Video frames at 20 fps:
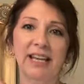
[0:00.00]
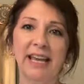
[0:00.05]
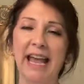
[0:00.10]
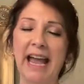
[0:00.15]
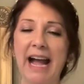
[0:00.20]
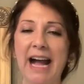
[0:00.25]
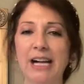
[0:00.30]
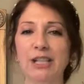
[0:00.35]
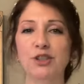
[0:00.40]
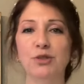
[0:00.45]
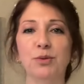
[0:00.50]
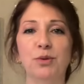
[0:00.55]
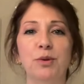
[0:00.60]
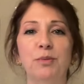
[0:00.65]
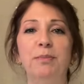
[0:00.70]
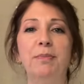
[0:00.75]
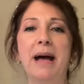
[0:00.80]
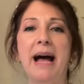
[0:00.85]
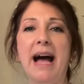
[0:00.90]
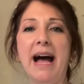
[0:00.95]
casual
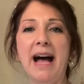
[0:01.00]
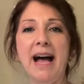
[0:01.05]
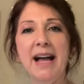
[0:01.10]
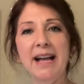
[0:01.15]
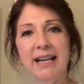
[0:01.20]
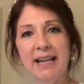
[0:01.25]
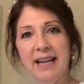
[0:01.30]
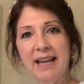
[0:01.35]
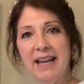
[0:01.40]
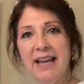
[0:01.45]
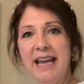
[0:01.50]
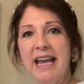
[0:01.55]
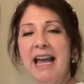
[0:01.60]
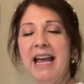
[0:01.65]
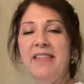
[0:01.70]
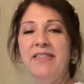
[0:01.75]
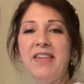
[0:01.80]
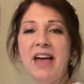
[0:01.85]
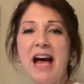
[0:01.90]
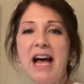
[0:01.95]
bag
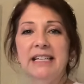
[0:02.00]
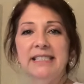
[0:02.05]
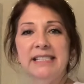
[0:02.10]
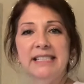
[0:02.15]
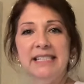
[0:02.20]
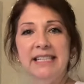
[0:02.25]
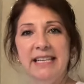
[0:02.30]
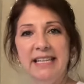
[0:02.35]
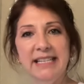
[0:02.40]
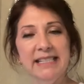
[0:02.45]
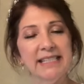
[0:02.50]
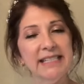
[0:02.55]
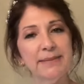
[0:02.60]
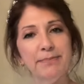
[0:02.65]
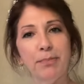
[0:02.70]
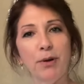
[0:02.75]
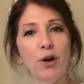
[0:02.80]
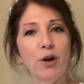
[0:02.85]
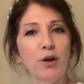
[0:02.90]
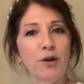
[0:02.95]
that it's
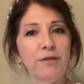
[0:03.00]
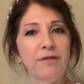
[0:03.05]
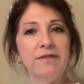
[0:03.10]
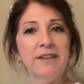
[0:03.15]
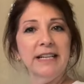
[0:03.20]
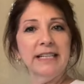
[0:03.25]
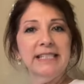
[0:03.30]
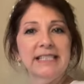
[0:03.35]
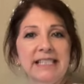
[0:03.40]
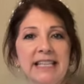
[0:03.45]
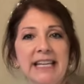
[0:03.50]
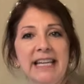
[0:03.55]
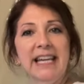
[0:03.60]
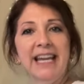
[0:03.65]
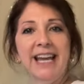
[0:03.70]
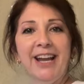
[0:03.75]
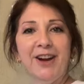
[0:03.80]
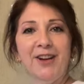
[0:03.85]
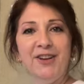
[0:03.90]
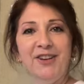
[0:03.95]
perfect to
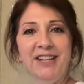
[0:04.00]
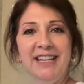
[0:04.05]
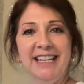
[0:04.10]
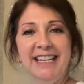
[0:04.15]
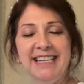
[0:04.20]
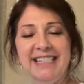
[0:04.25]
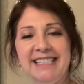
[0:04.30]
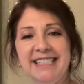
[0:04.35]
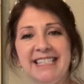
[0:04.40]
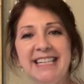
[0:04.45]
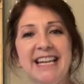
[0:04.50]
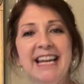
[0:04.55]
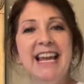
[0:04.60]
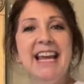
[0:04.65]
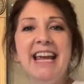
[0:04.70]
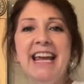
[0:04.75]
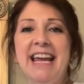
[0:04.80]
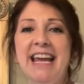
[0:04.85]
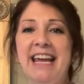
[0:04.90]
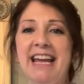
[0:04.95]
carry it
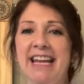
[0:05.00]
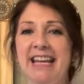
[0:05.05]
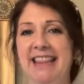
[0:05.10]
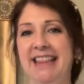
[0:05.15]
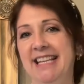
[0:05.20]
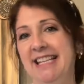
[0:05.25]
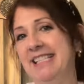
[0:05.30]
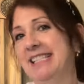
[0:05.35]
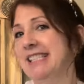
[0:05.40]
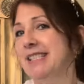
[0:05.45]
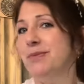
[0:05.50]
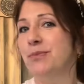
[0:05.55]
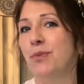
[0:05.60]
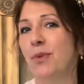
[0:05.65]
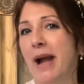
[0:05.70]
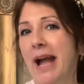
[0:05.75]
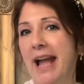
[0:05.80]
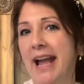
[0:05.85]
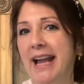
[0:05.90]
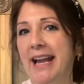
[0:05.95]
this
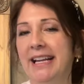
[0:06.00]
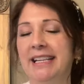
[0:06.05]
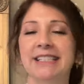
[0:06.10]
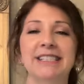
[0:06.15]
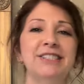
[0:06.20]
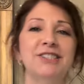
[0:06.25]
way.